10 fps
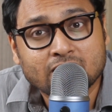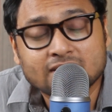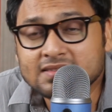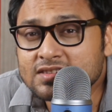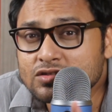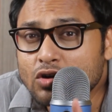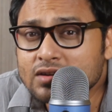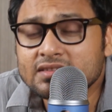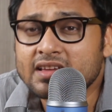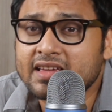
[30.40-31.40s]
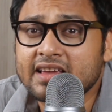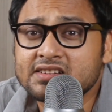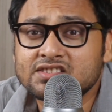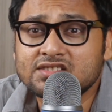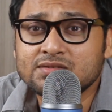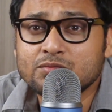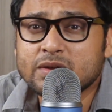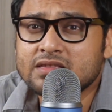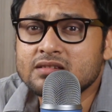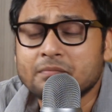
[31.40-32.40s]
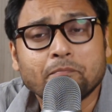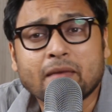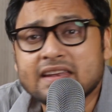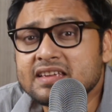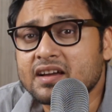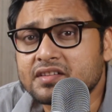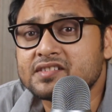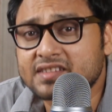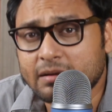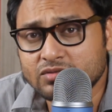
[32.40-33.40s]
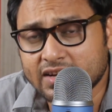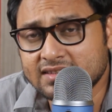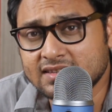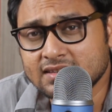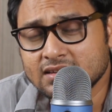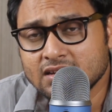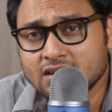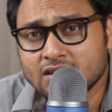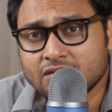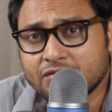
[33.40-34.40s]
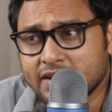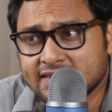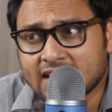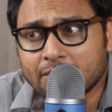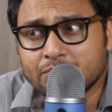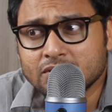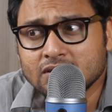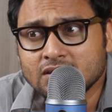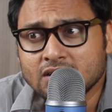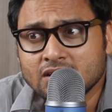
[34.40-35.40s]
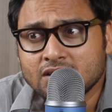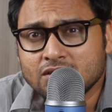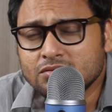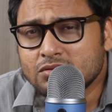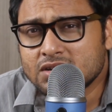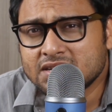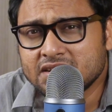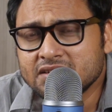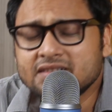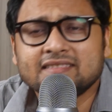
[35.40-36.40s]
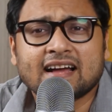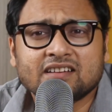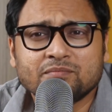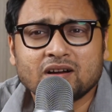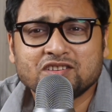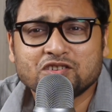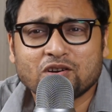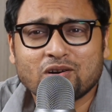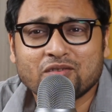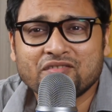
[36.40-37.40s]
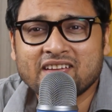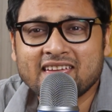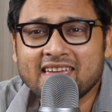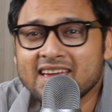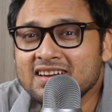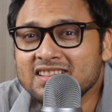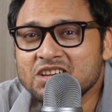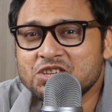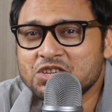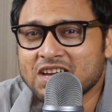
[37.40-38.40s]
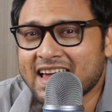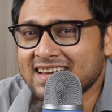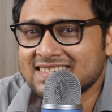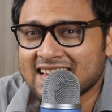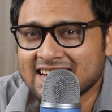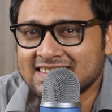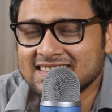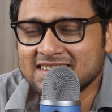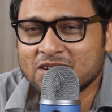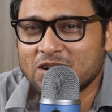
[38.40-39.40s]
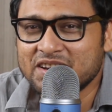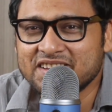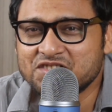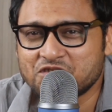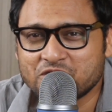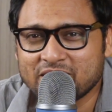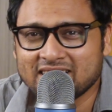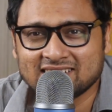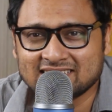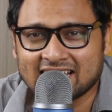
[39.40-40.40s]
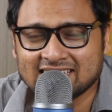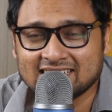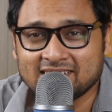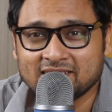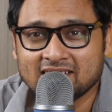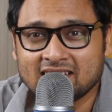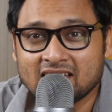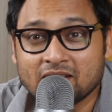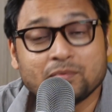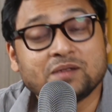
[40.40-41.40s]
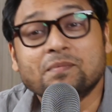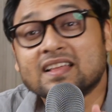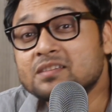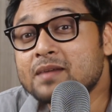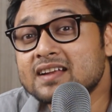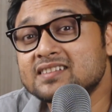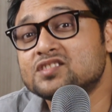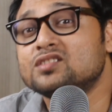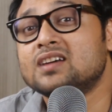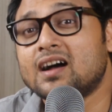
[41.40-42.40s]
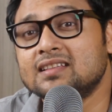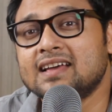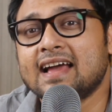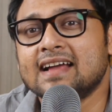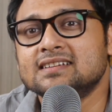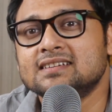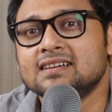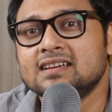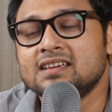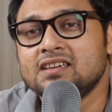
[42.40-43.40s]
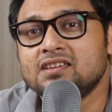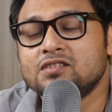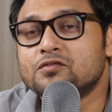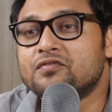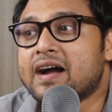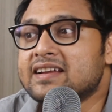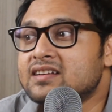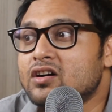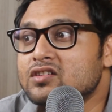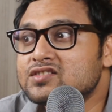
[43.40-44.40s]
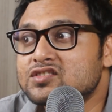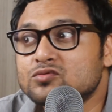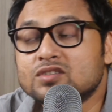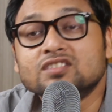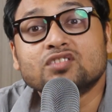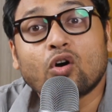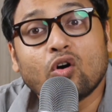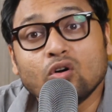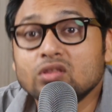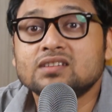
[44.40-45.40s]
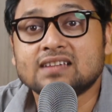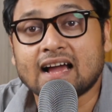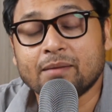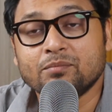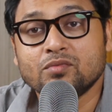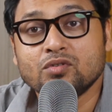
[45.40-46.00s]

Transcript: this is not the case with many other subjects. For example, you do not hear that much of English anxiety or history anxiety. But mathematics, on the other hand, you find students all the time